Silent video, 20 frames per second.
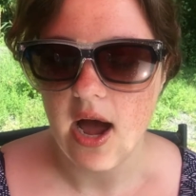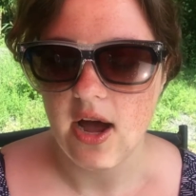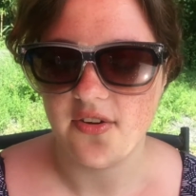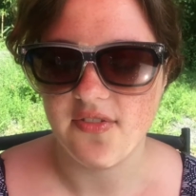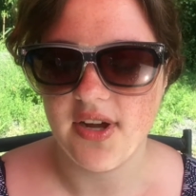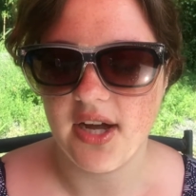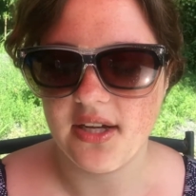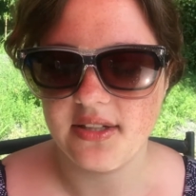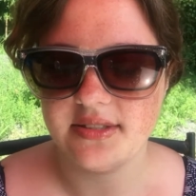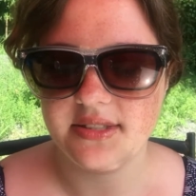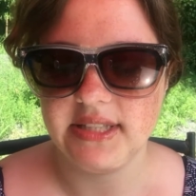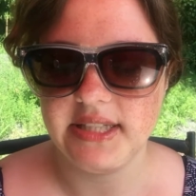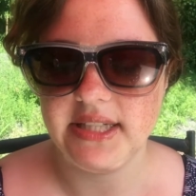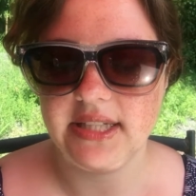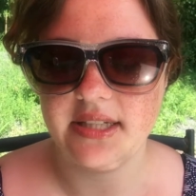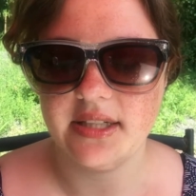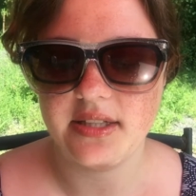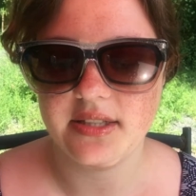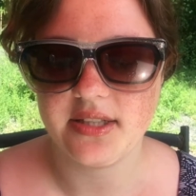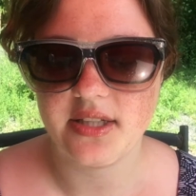Uh,
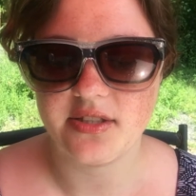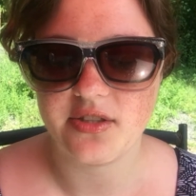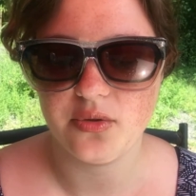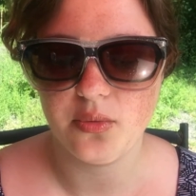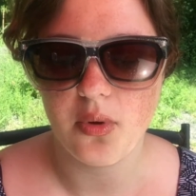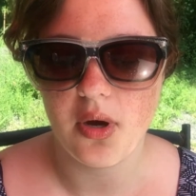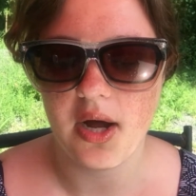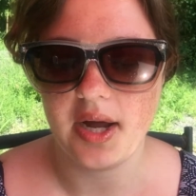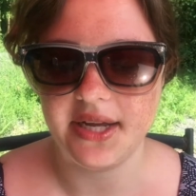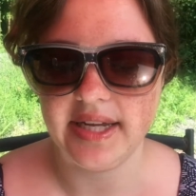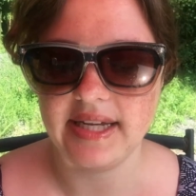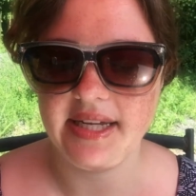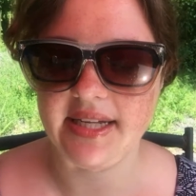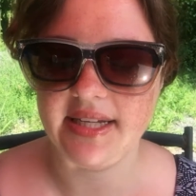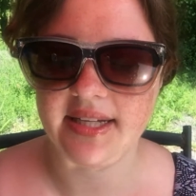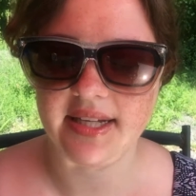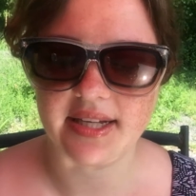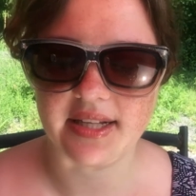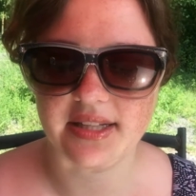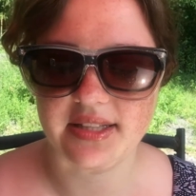Valentine doesn't want he
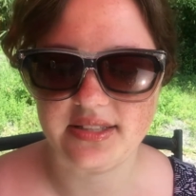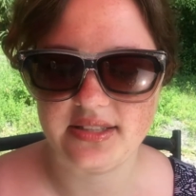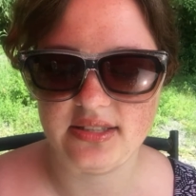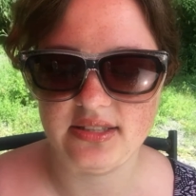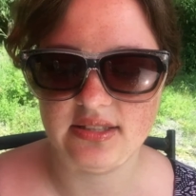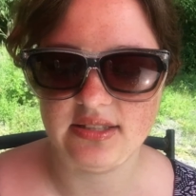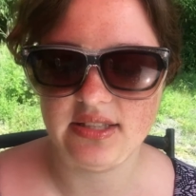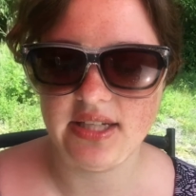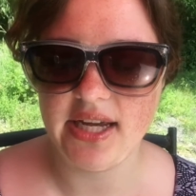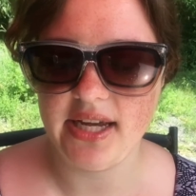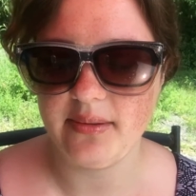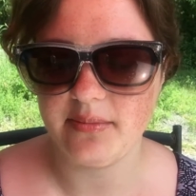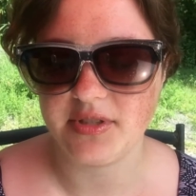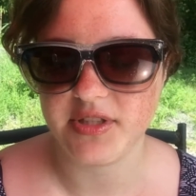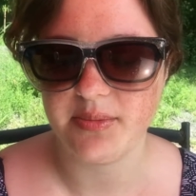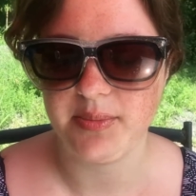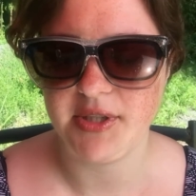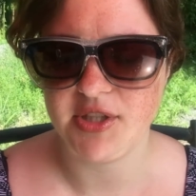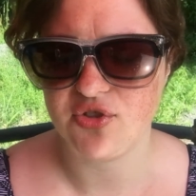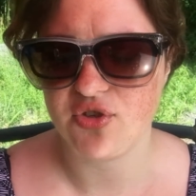and Nicholas's
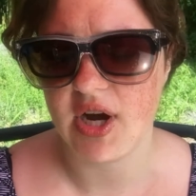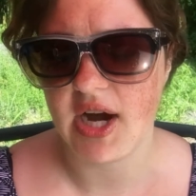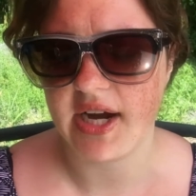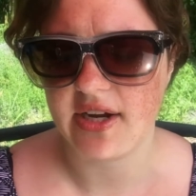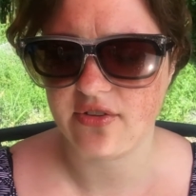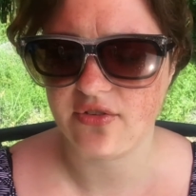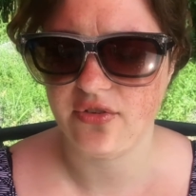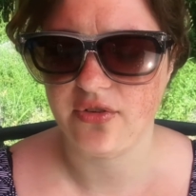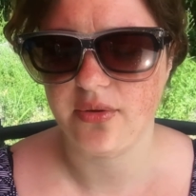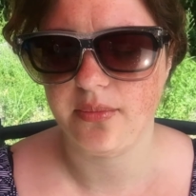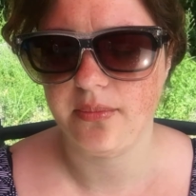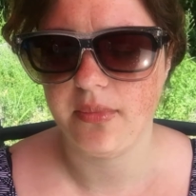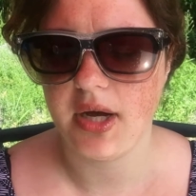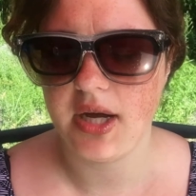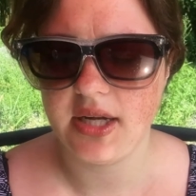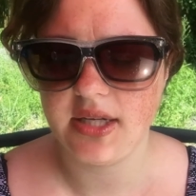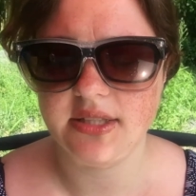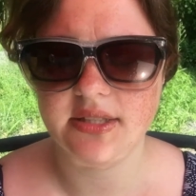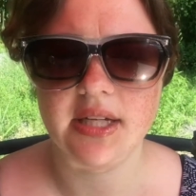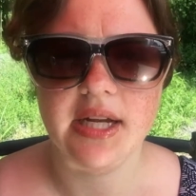names to be dragged through the
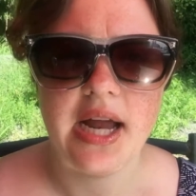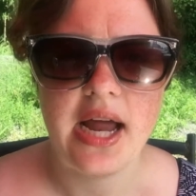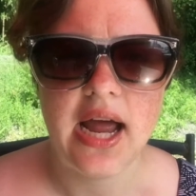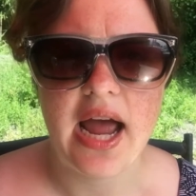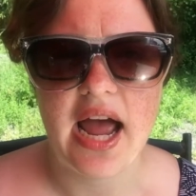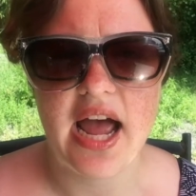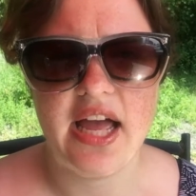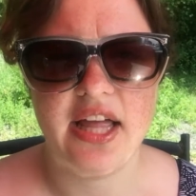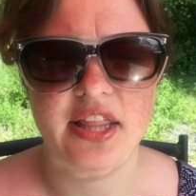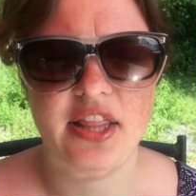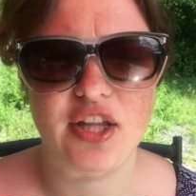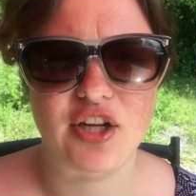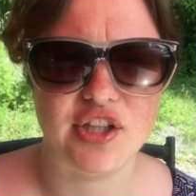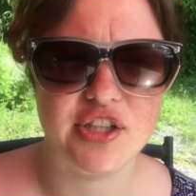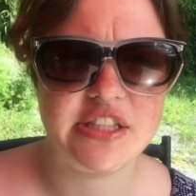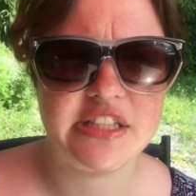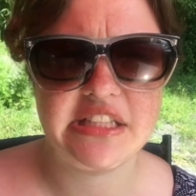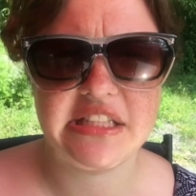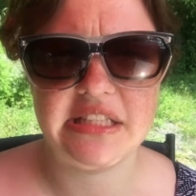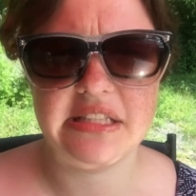mud and
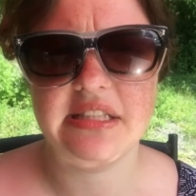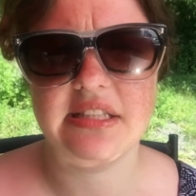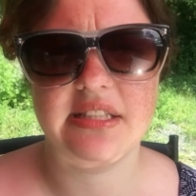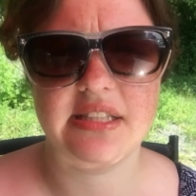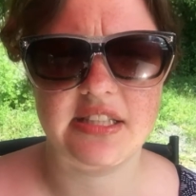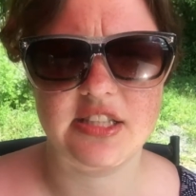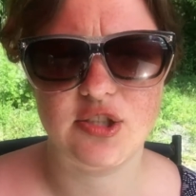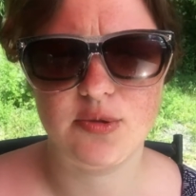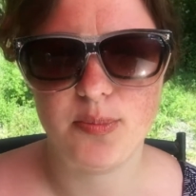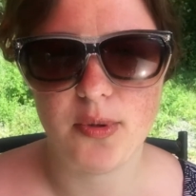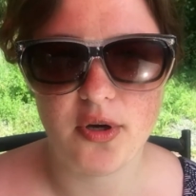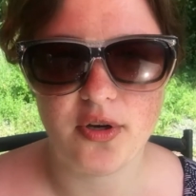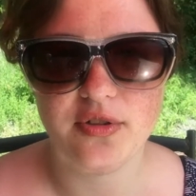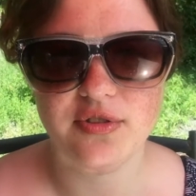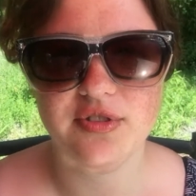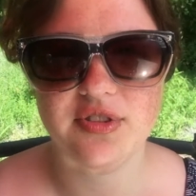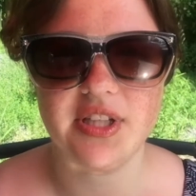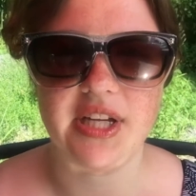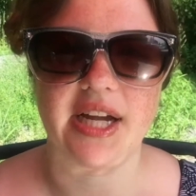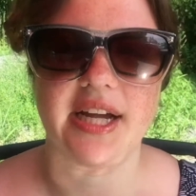their sins
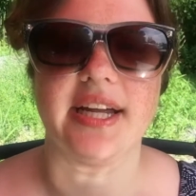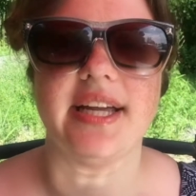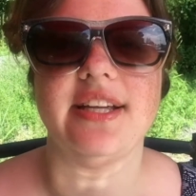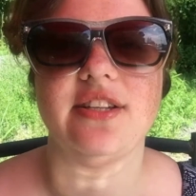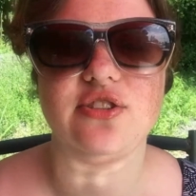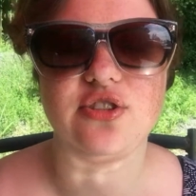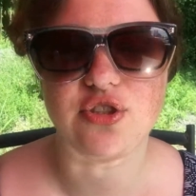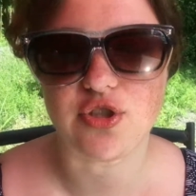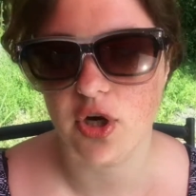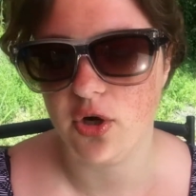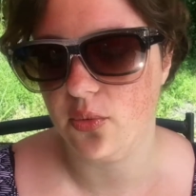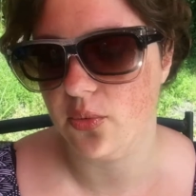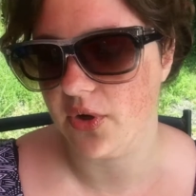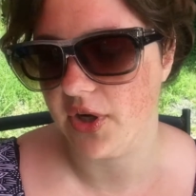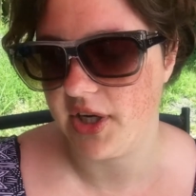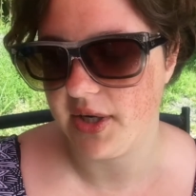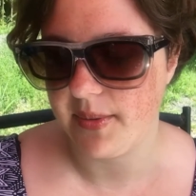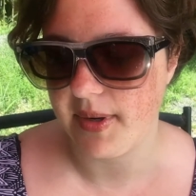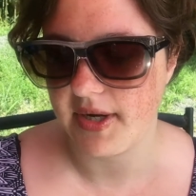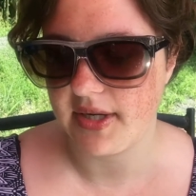exposed. Yeah, he's so
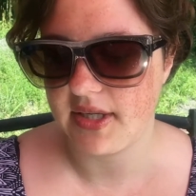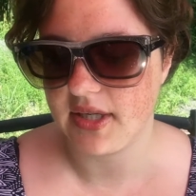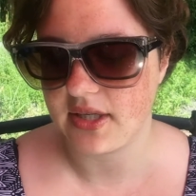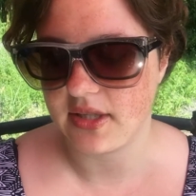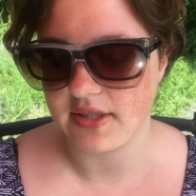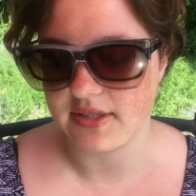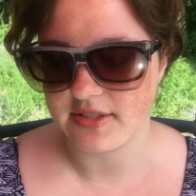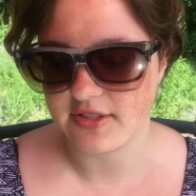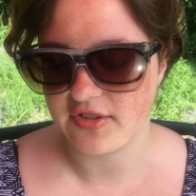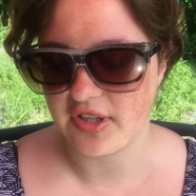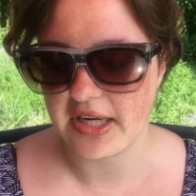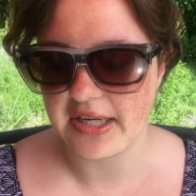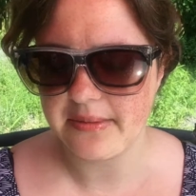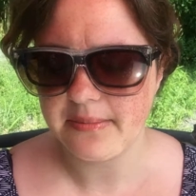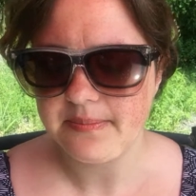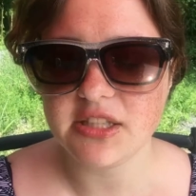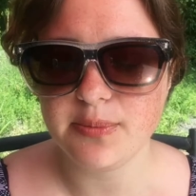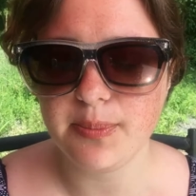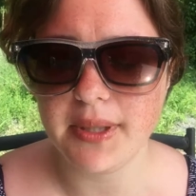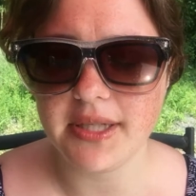worried about Nicholas, right?
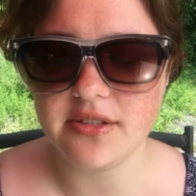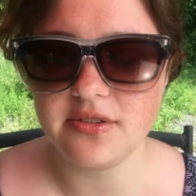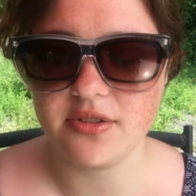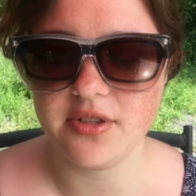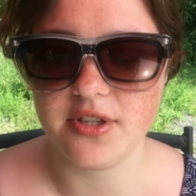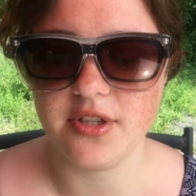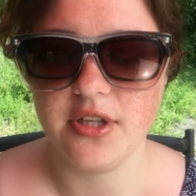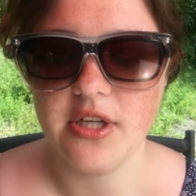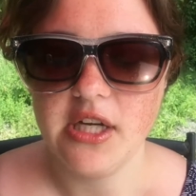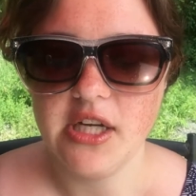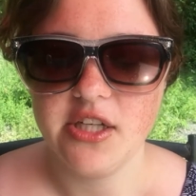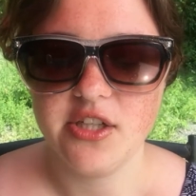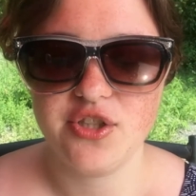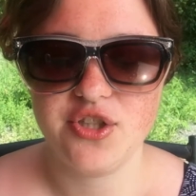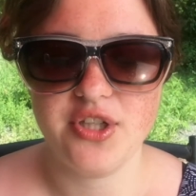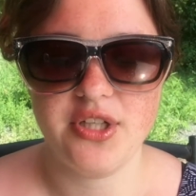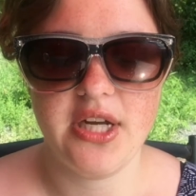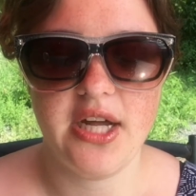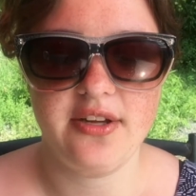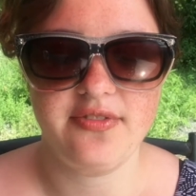Spencer
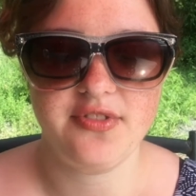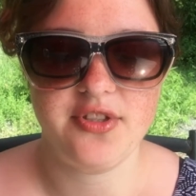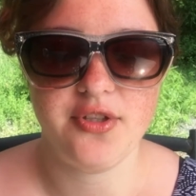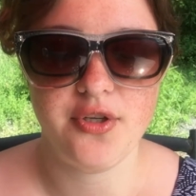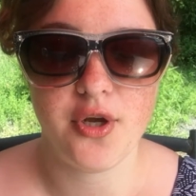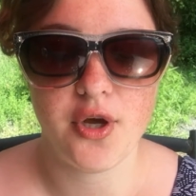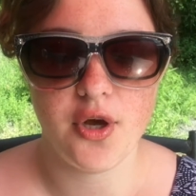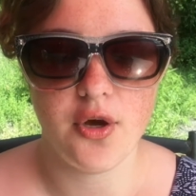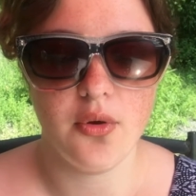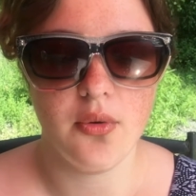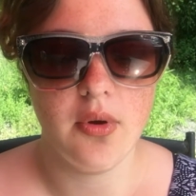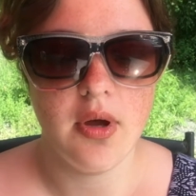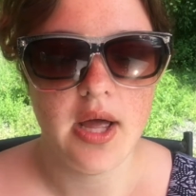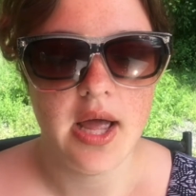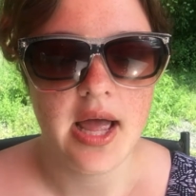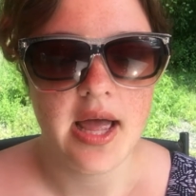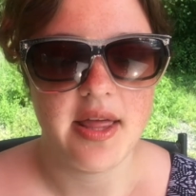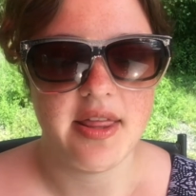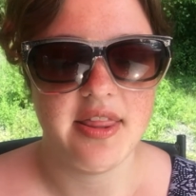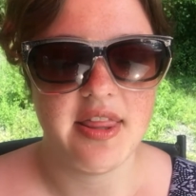shouldn't have to know
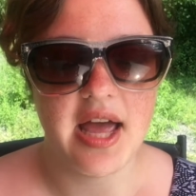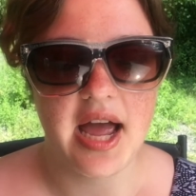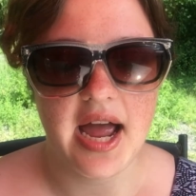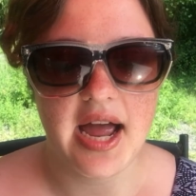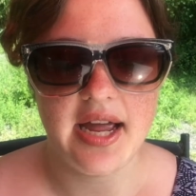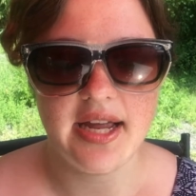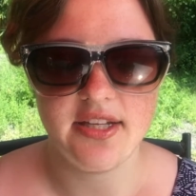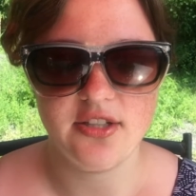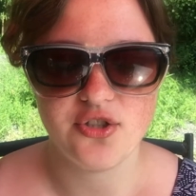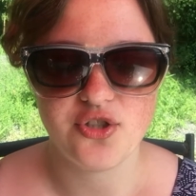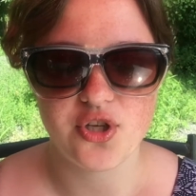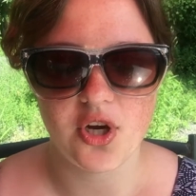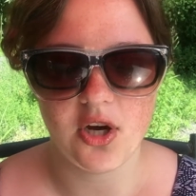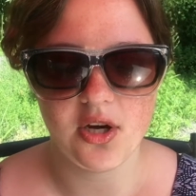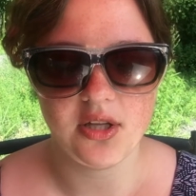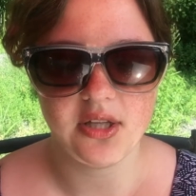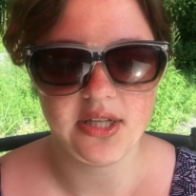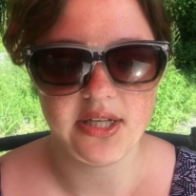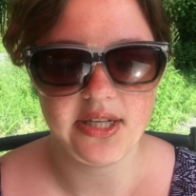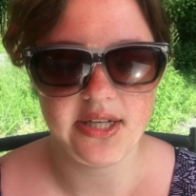that and
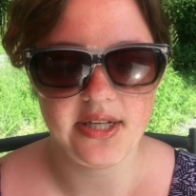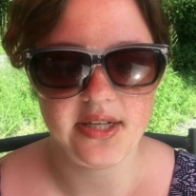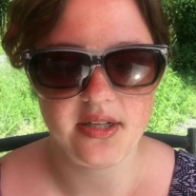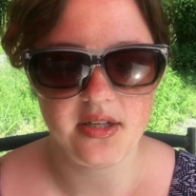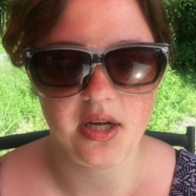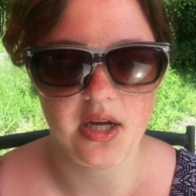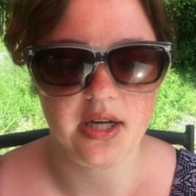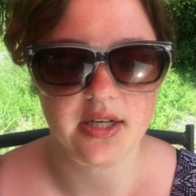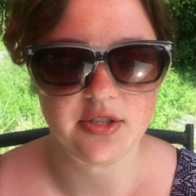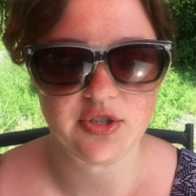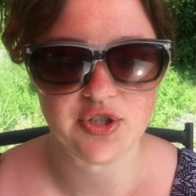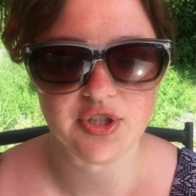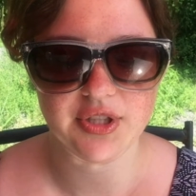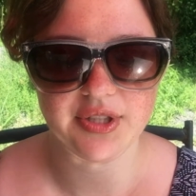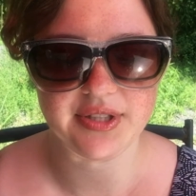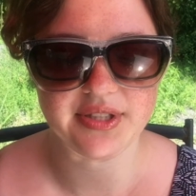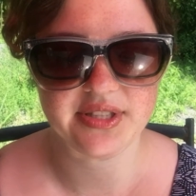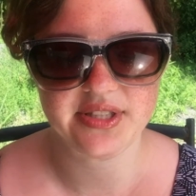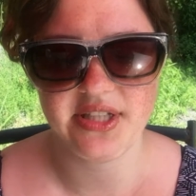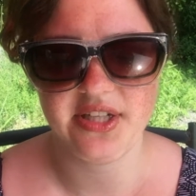Charlotte uh,
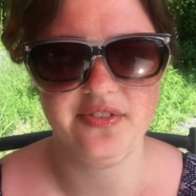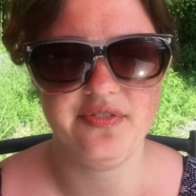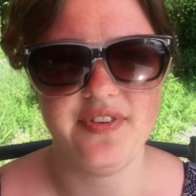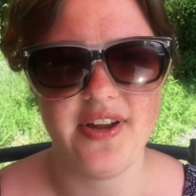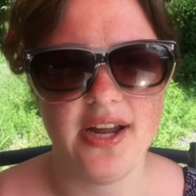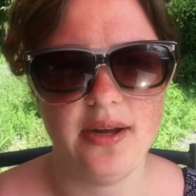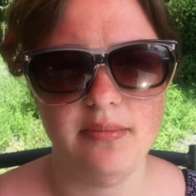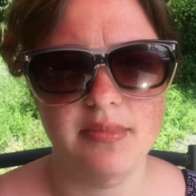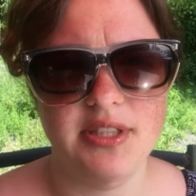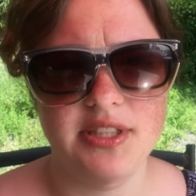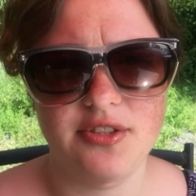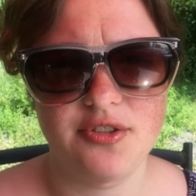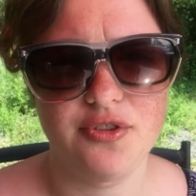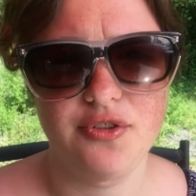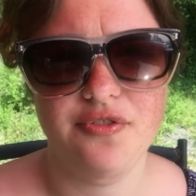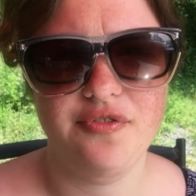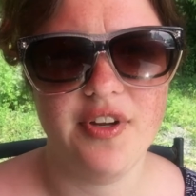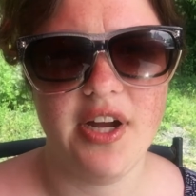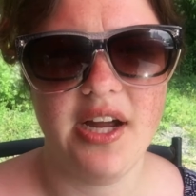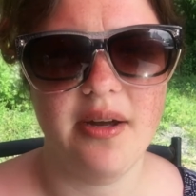shouldn't see family
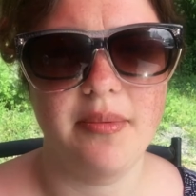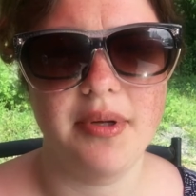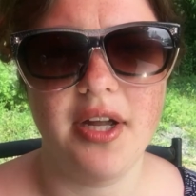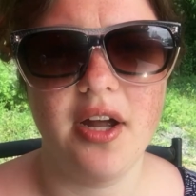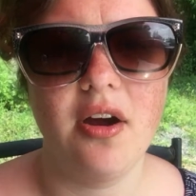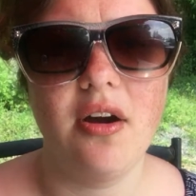sue family.